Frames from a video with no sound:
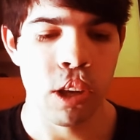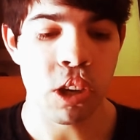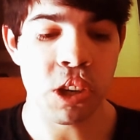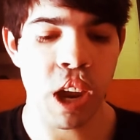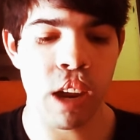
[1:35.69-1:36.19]

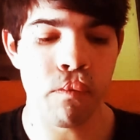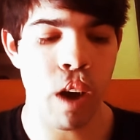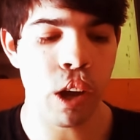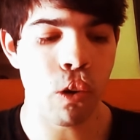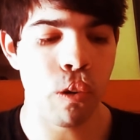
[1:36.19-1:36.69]
to save
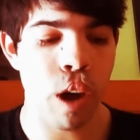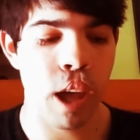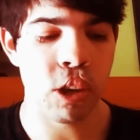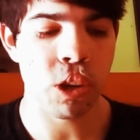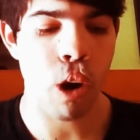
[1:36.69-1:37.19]
Michael
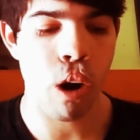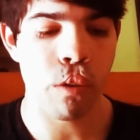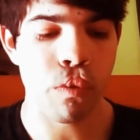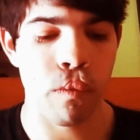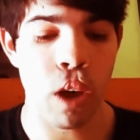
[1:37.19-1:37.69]
and
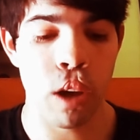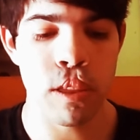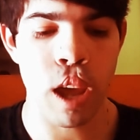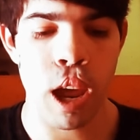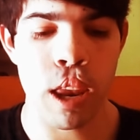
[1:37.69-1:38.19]
Star from the
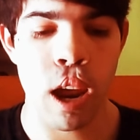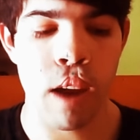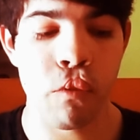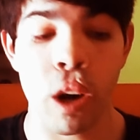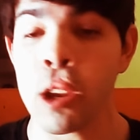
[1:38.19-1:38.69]
undead
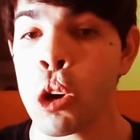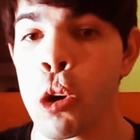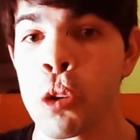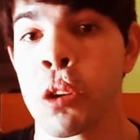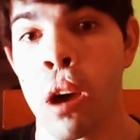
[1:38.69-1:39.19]
and break the
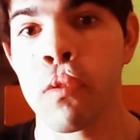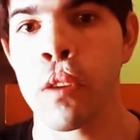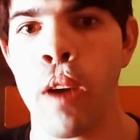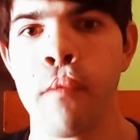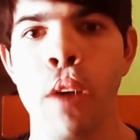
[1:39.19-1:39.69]
curse of
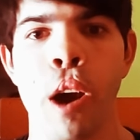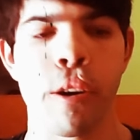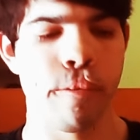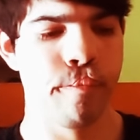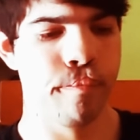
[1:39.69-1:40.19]
the
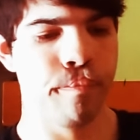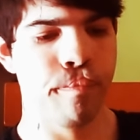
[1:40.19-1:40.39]
vampire.